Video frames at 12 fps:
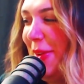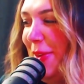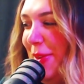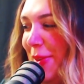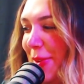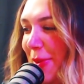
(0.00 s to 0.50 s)

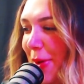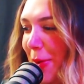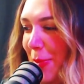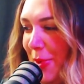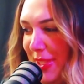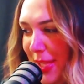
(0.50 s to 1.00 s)
who
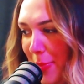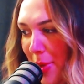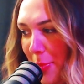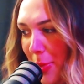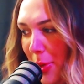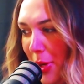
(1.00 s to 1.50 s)
was a
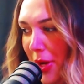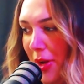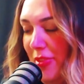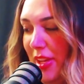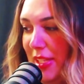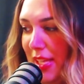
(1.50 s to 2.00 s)
member
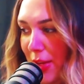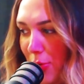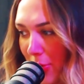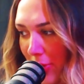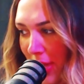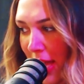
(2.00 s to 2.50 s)
of Dead
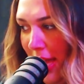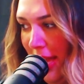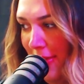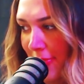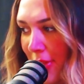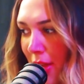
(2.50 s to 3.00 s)
or
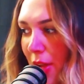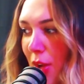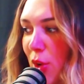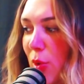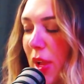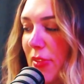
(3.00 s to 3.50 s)
Alive,
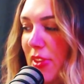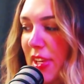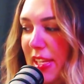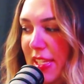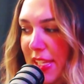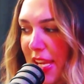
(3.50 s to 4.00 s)
who had the
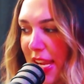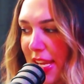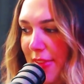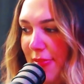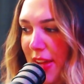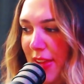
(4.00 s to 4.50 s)
nineteen
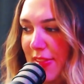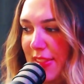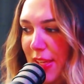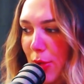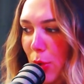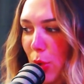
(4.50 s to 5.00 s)
eighty-five
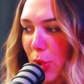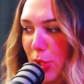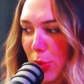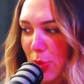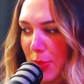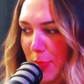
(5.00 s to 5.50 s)
single
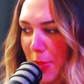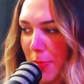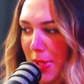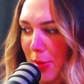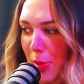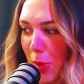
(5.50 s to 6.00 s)
You Spin
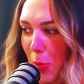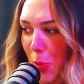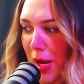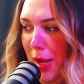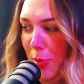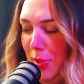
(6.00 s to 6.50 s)
Me
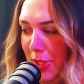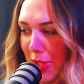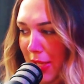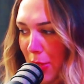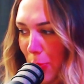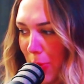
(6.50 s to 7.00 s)
Round
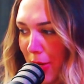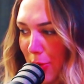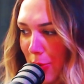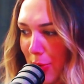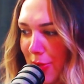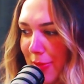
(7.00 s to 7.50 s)
Like a
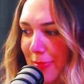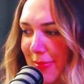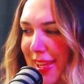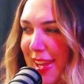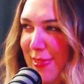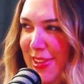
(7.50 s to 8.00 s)
Record.
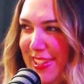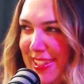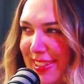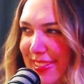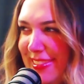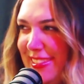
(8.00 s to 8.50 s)
And I wanted
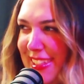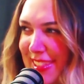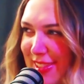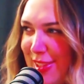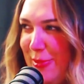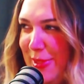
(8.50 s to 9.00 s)
to,
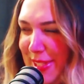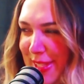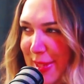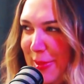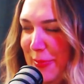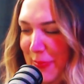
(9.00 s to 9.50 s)
that's a good one
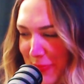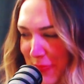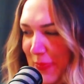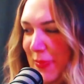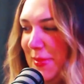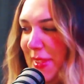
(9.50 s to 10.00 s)
too.
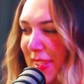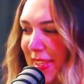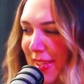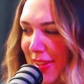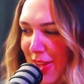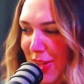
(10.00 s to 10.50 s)

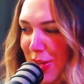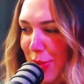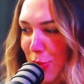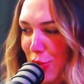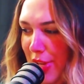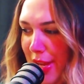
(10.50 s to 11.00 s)

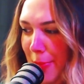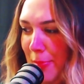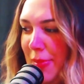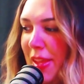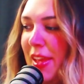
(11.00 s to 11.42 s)
Another jam.